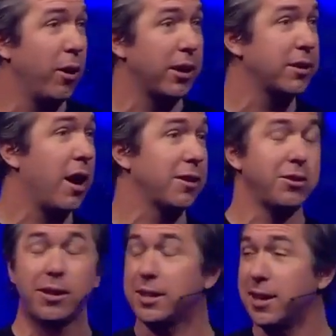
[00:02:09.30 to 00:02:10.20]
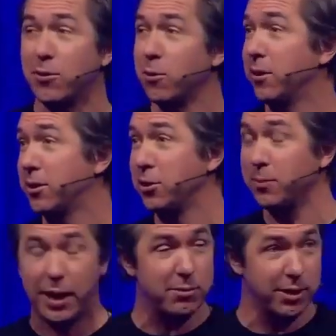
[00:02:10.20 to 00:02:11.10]
want to talk to her because everyone would
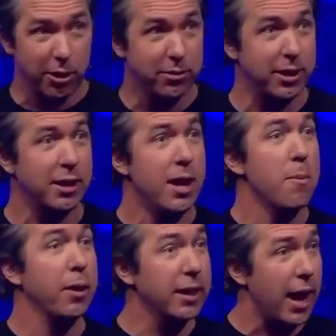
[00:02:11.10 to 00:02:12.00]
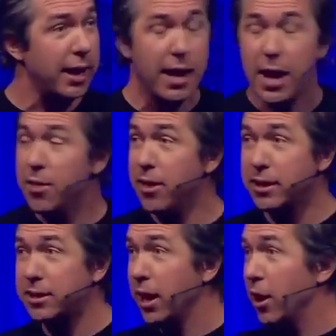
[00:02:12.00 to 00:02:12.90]
assume that I was lonely. But like
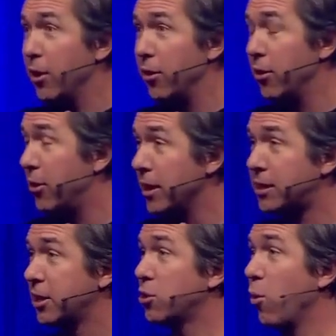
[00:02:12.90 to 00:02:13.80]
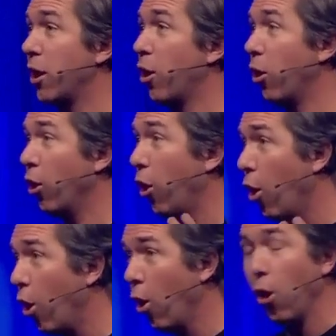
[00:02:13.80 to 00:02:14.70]
this, this is what her
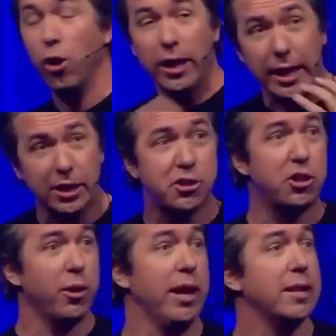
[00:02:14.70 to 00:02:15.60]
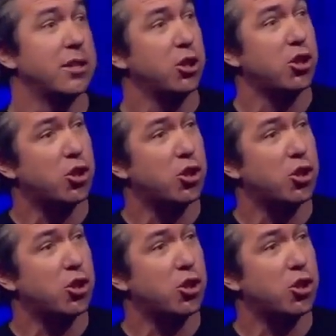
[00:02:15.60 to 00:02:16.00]
whole issue is, is